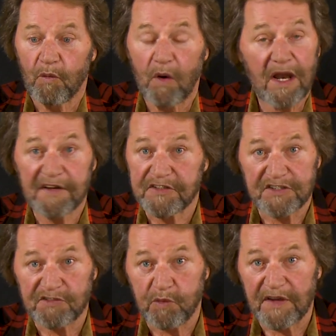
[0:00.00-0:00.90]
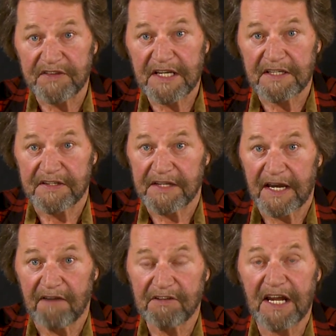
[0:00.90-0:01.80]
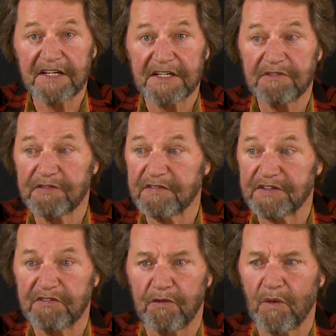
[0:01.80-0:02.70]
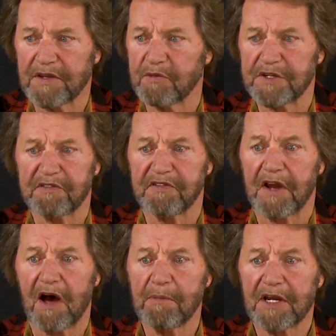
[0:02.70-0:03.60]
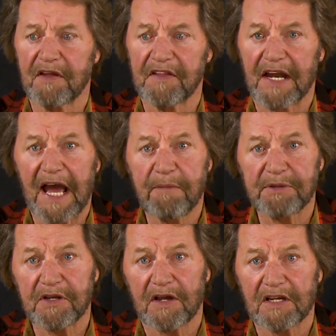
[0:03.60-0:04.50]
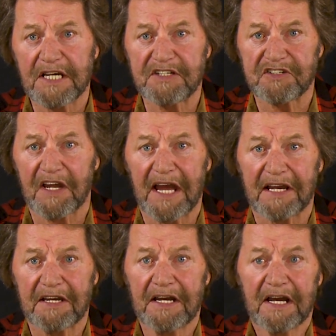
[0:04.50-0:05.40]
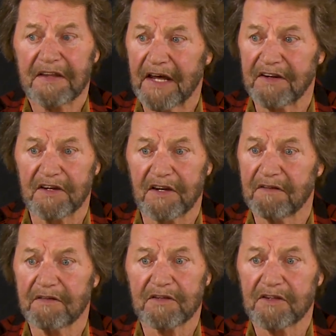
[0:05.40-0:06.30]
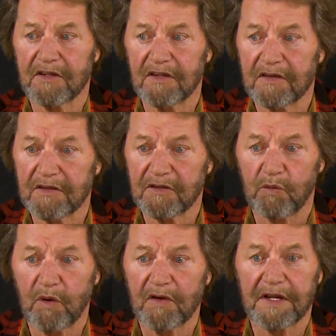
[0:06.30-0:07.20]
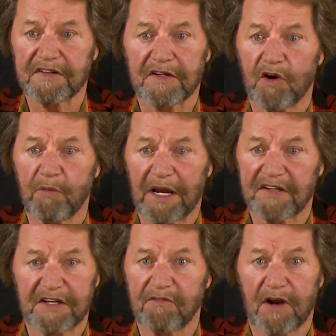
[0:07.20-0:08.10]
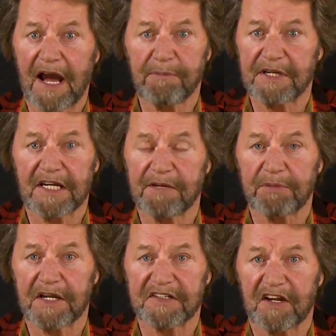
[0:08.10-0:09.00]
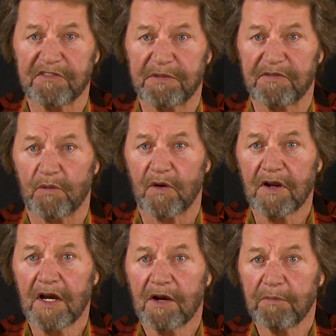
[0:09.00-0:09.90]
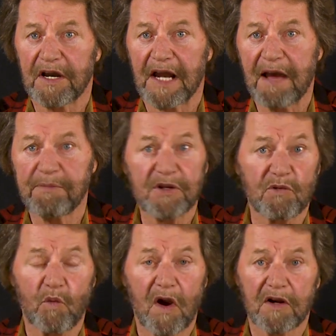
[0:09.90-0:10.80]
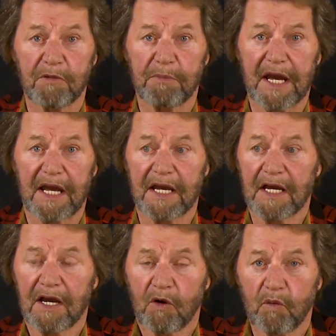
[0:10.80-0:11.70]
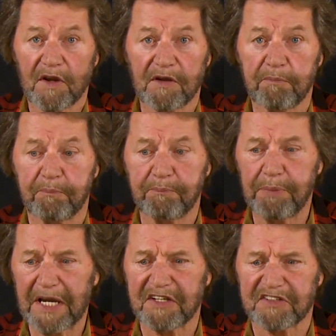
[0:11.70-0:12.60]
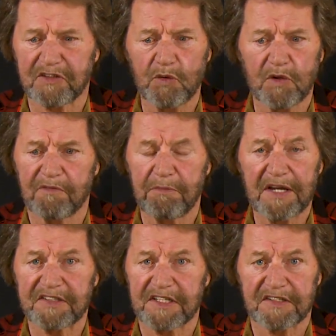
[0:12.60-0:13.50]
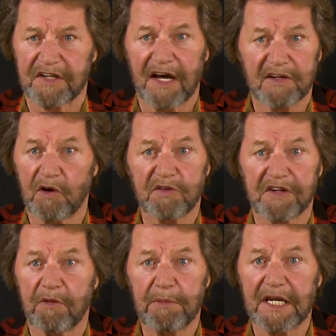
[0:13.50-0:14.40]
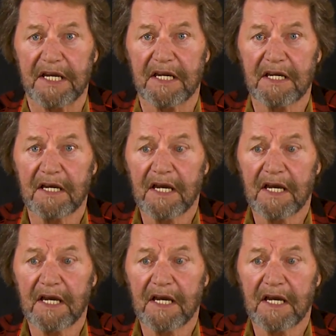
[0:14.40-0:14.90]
Walleyes are just one thing that they have. In 1954, there was a phenomena that happened on Leech Lake that the world doesn't know about. It's never happened anyplace else before, but it happened in Walker Bay where the big school of muskies, God knows how many,